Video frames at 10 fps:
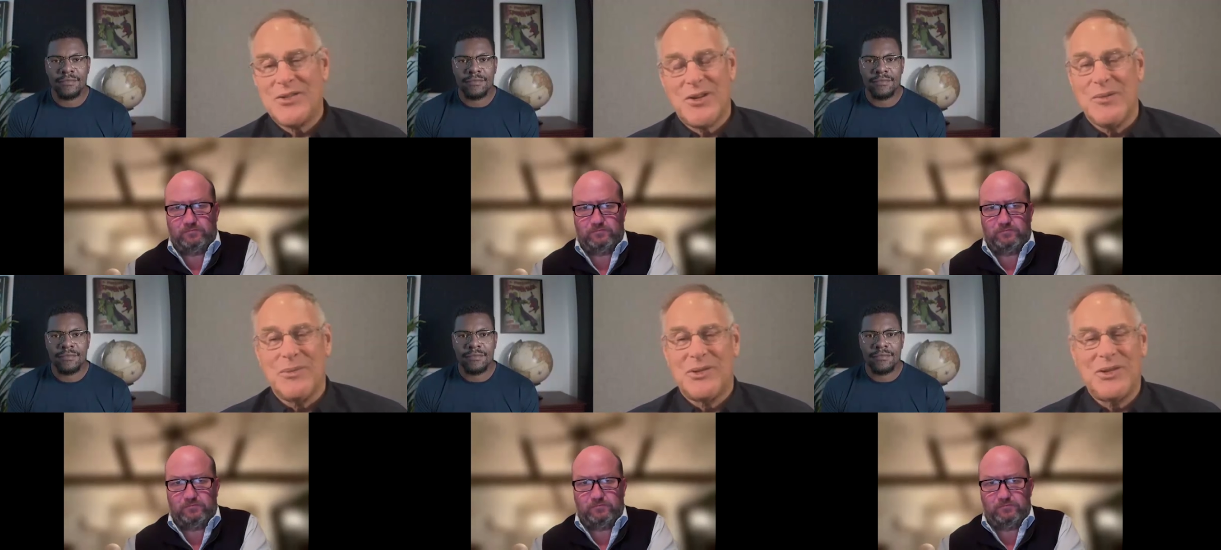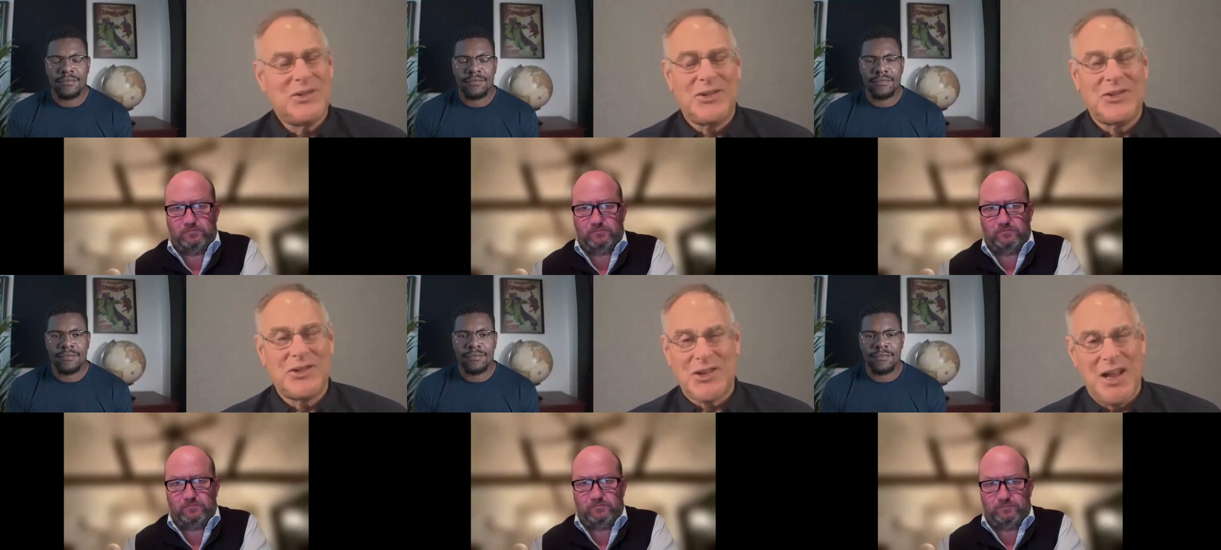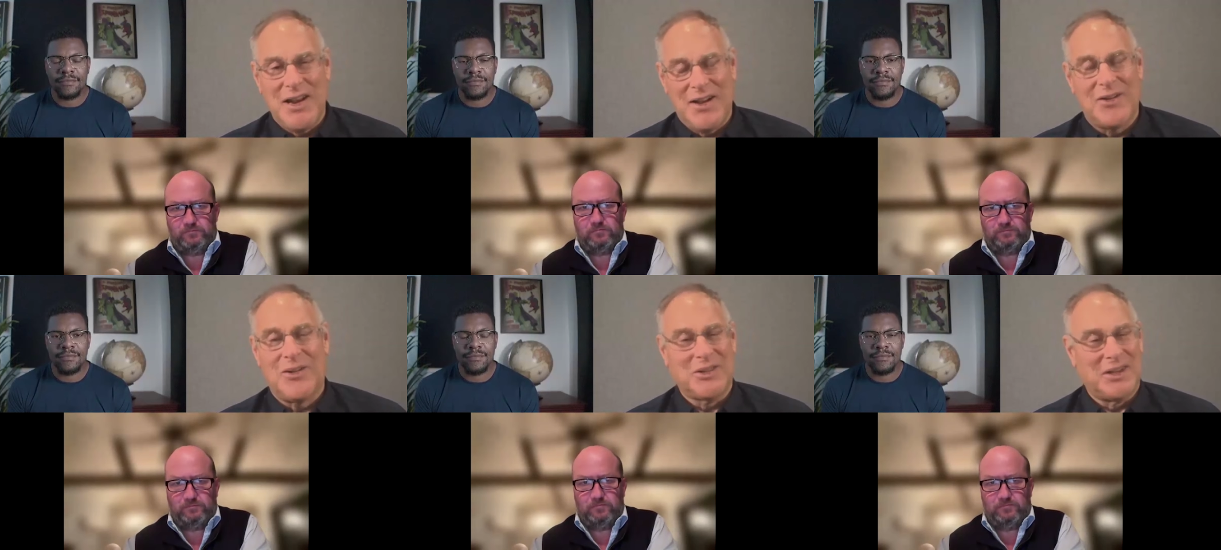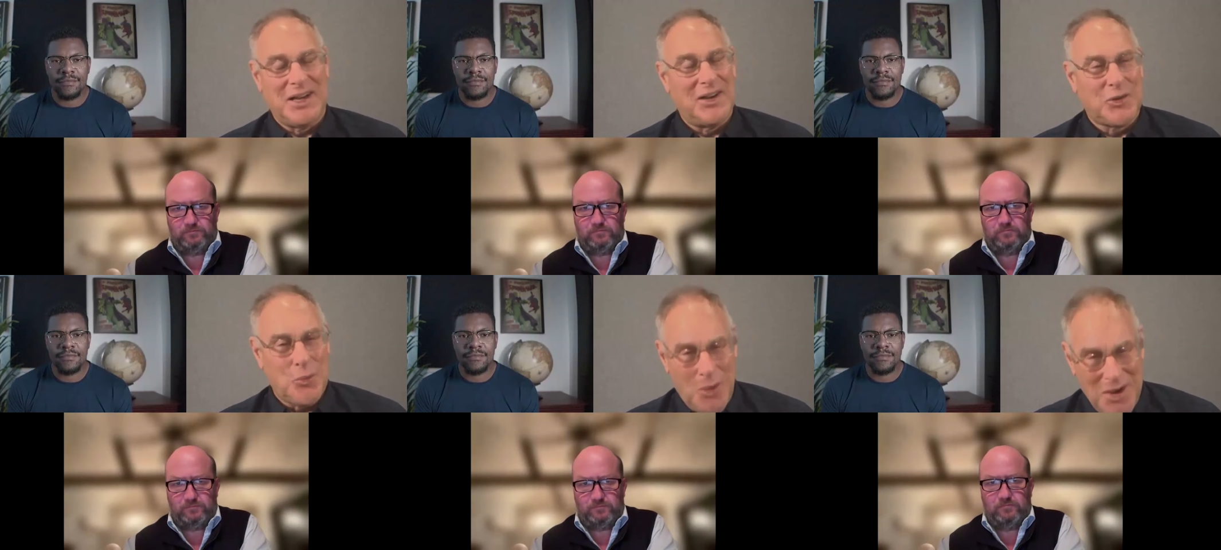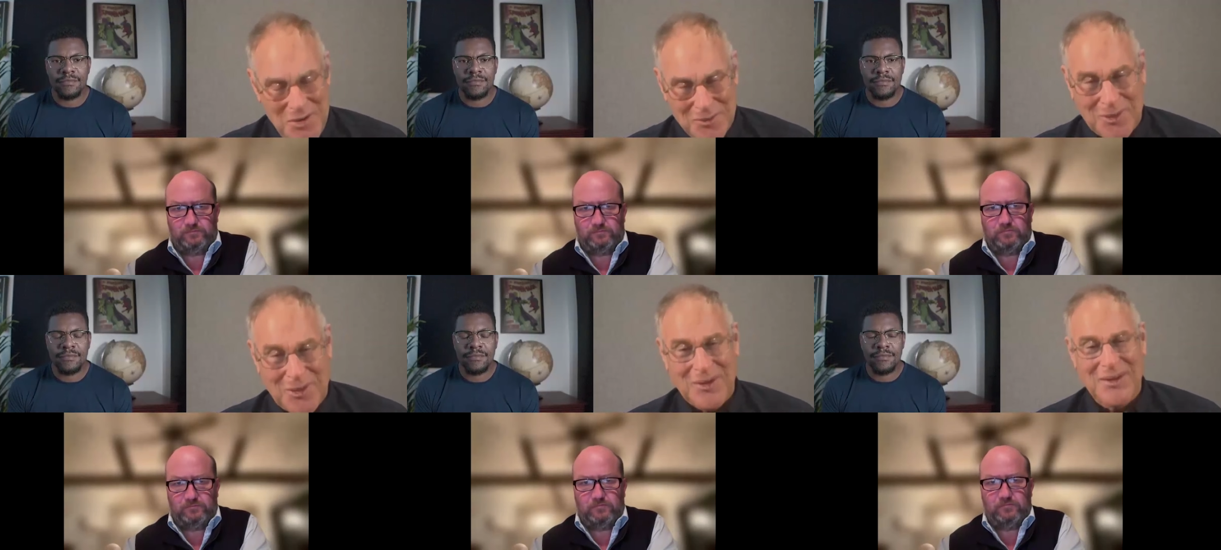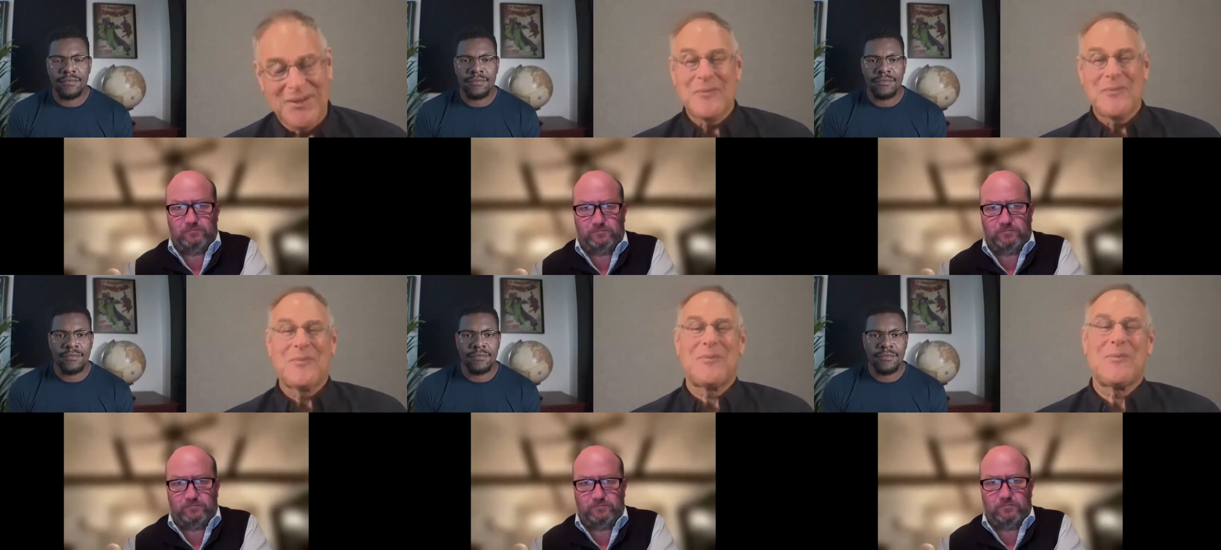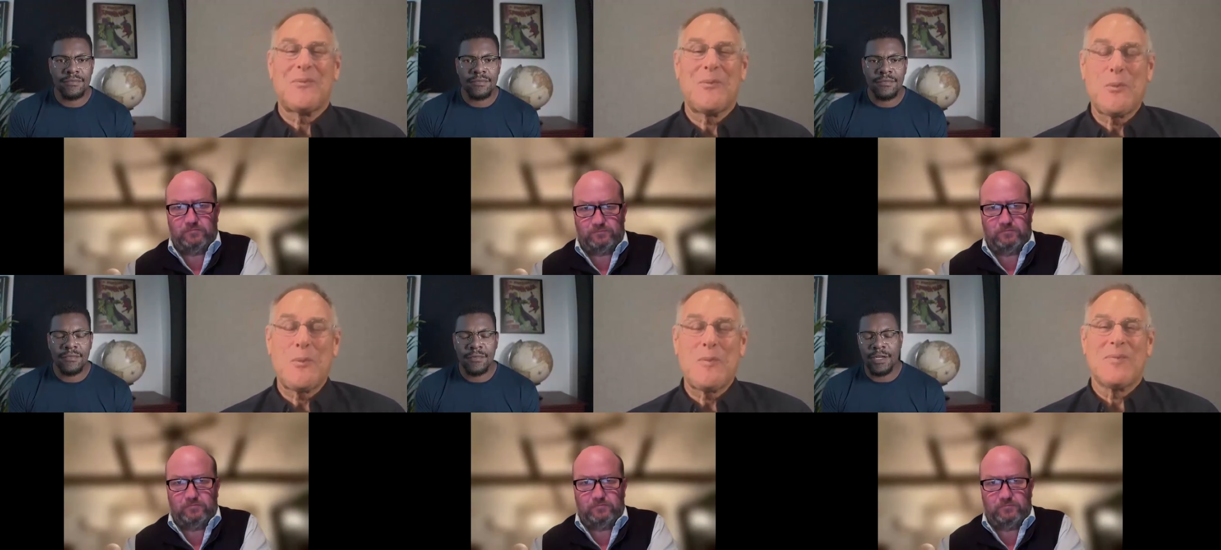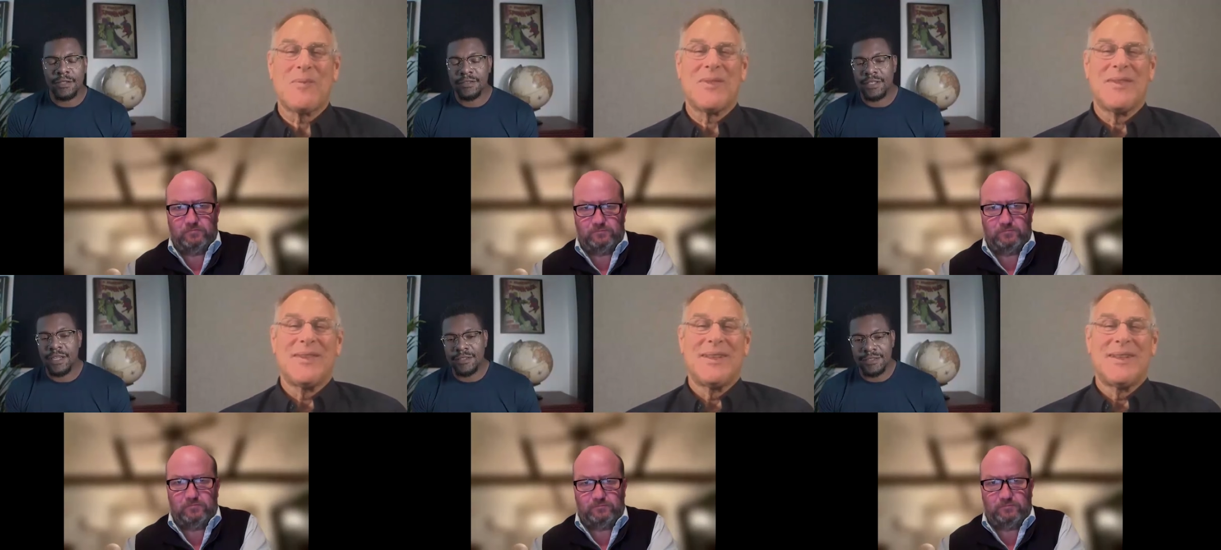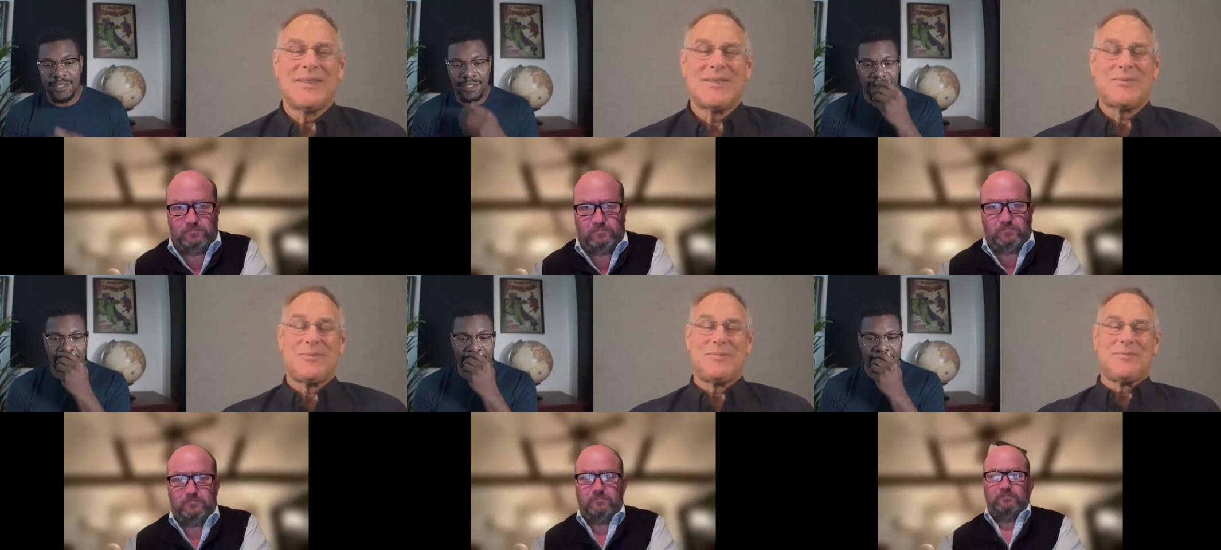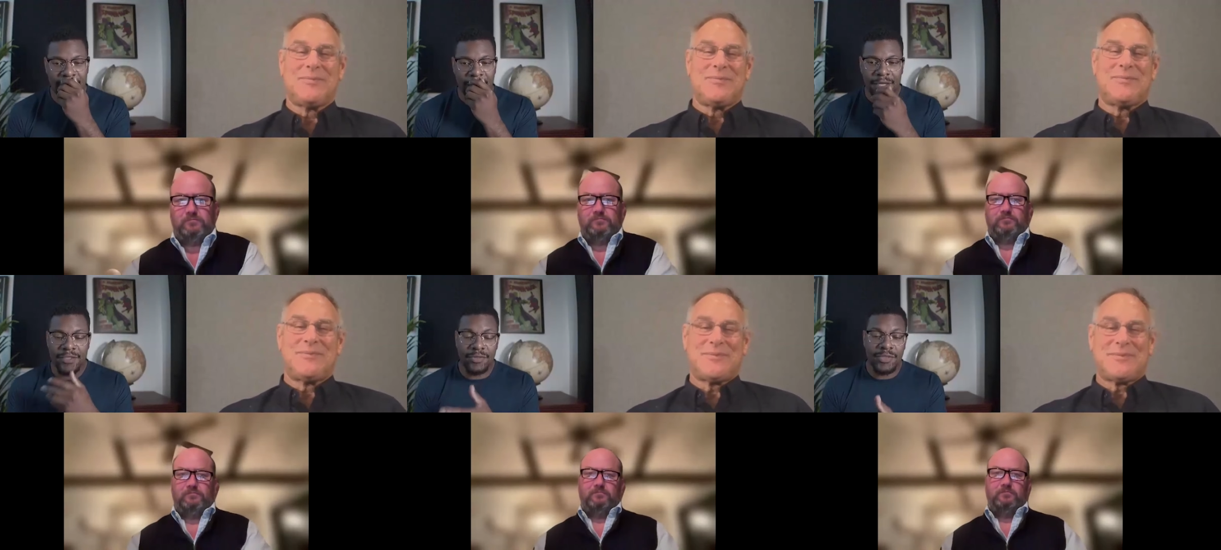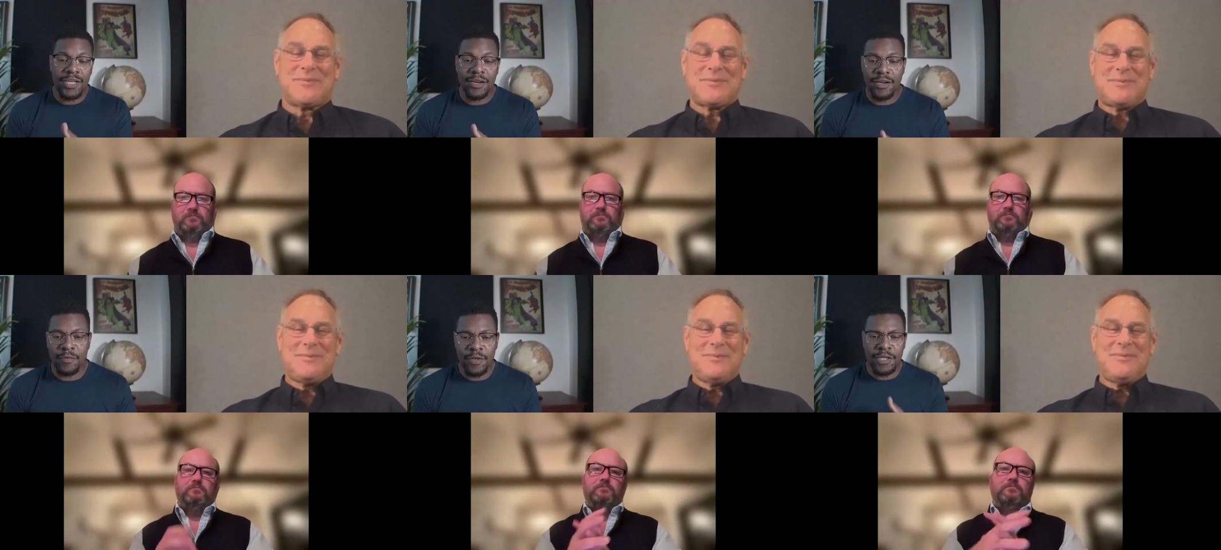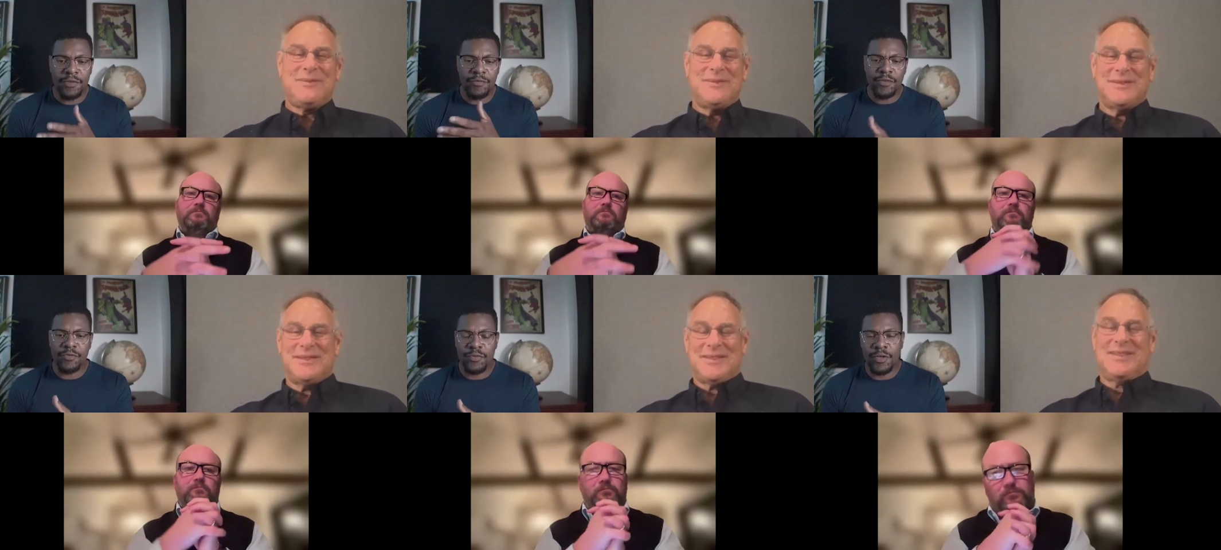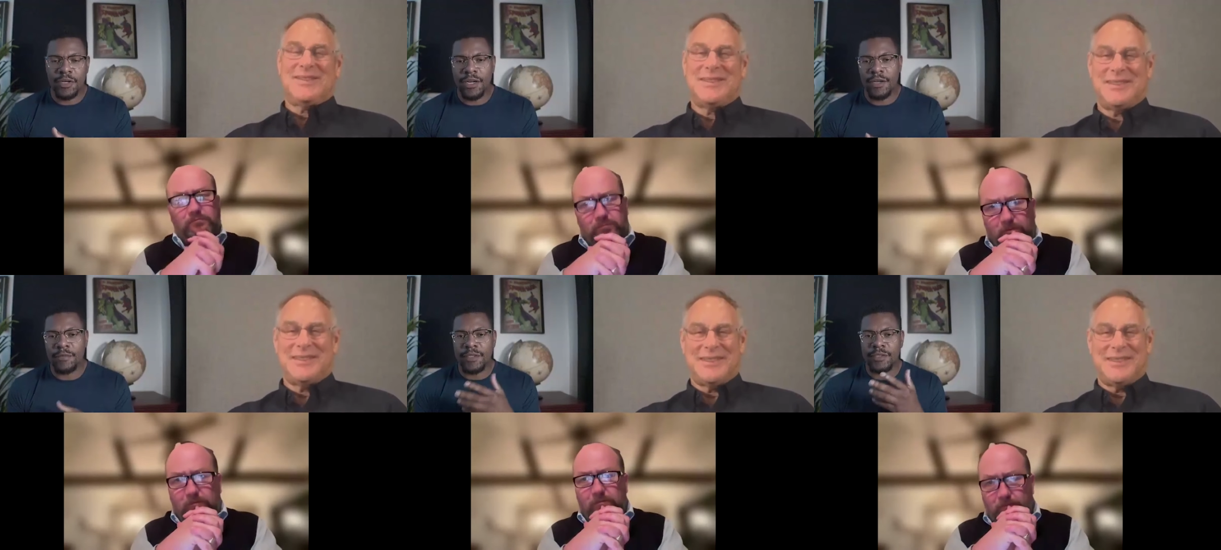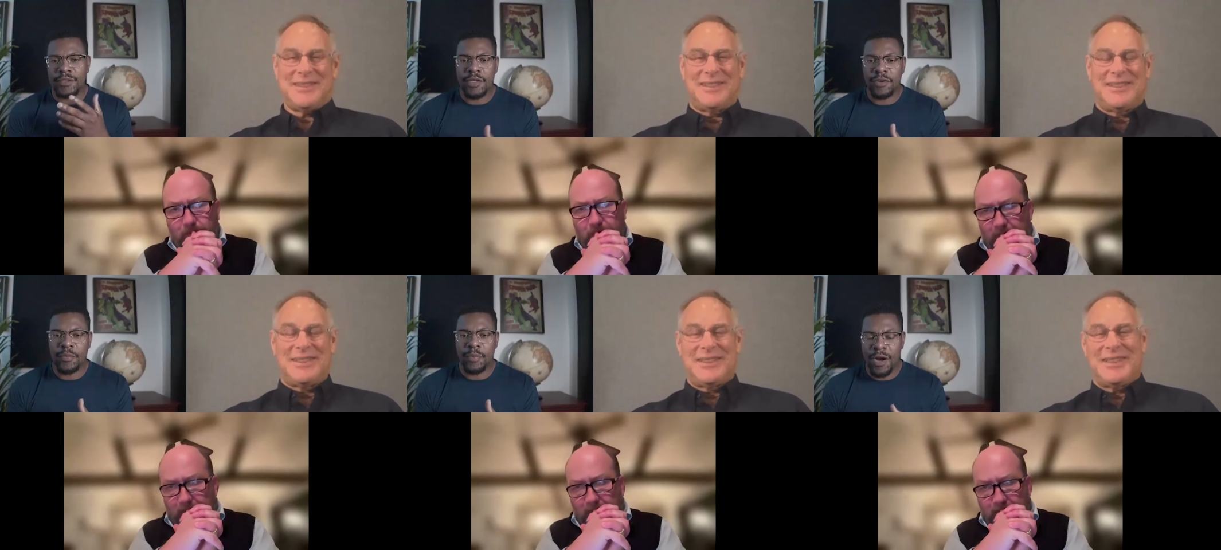Speaker 1: terms. This is just unheralded, and it's wonderful.
Speaker 2: Wow. Yes. Yes, it is. So, Sean, I want to give you the floor because I know